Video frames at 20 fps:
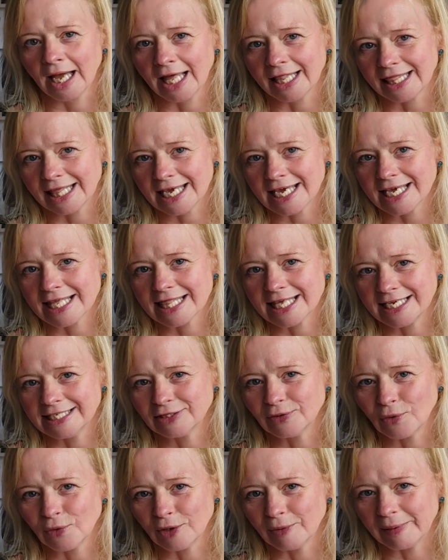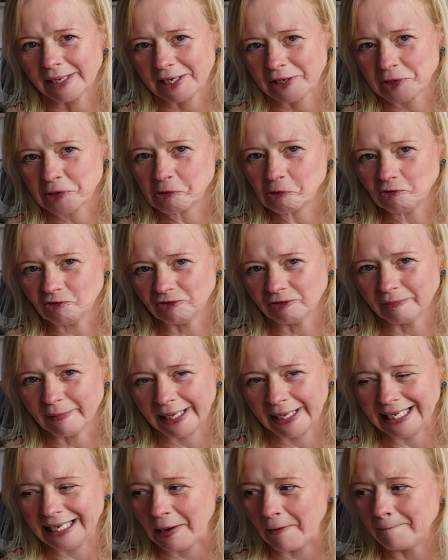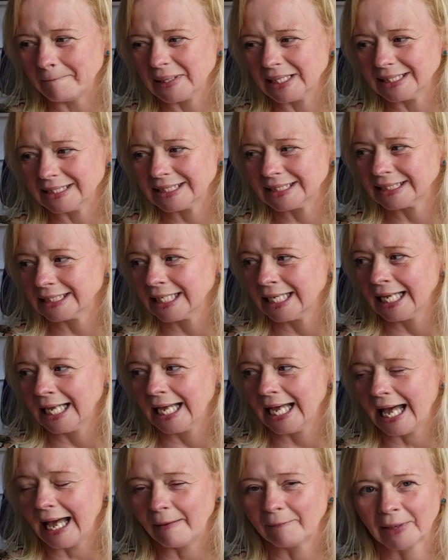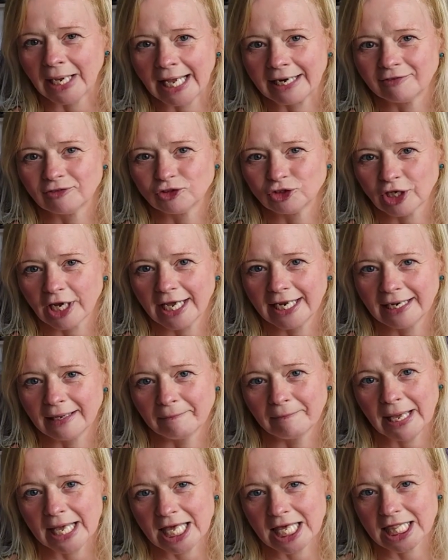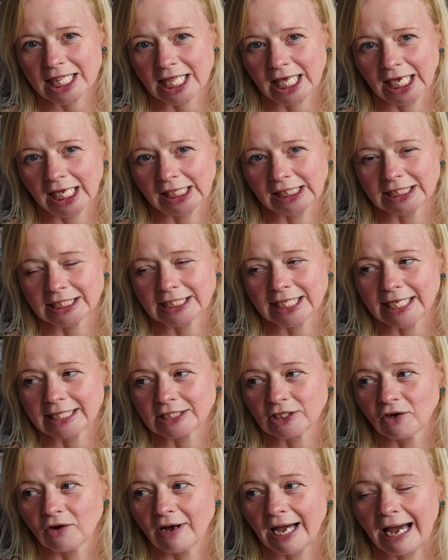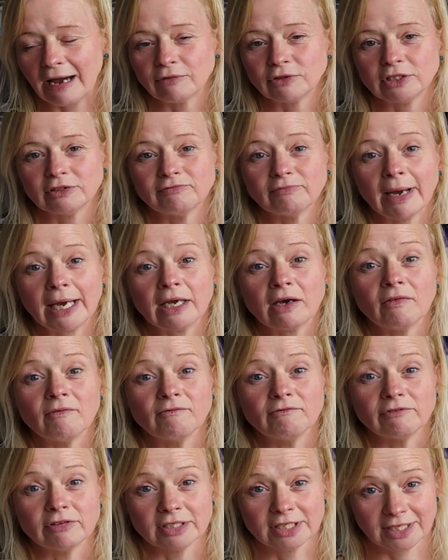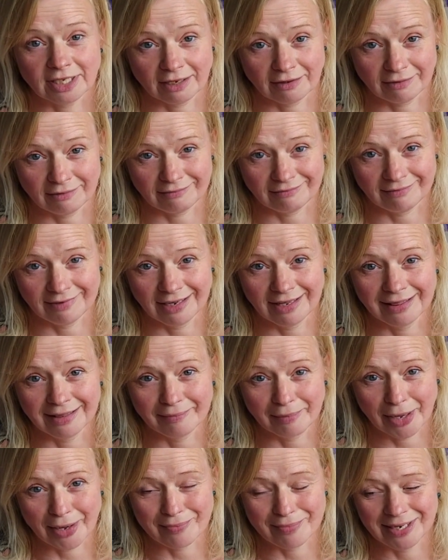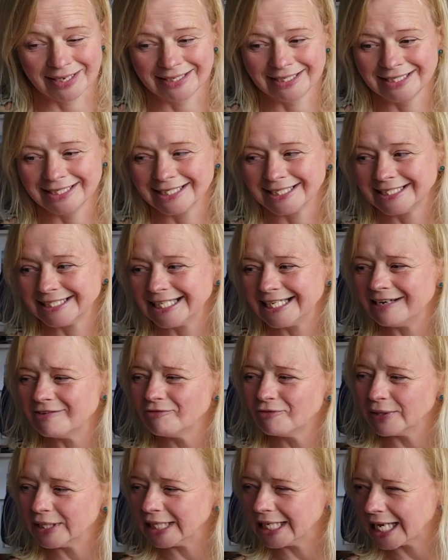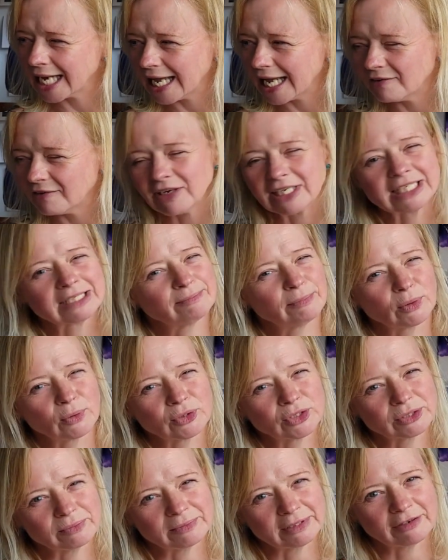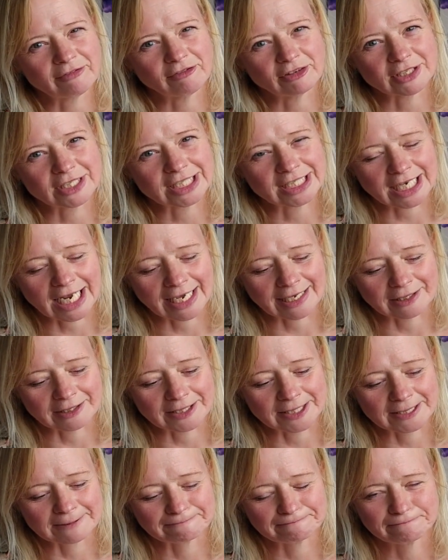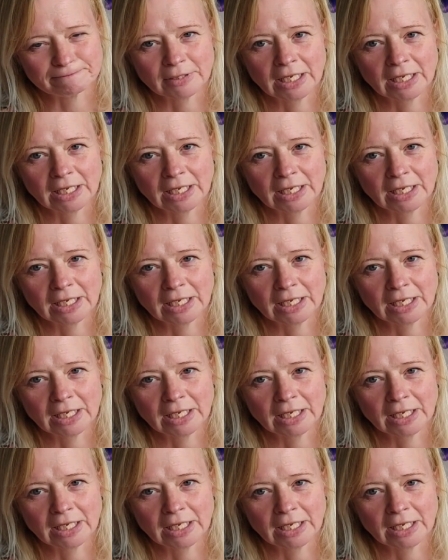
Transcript: I think these are all a bit cool for me, but I'm kind of trying to make things that are out of my comfort zone at the moment to see if we can kind of explore some different styles.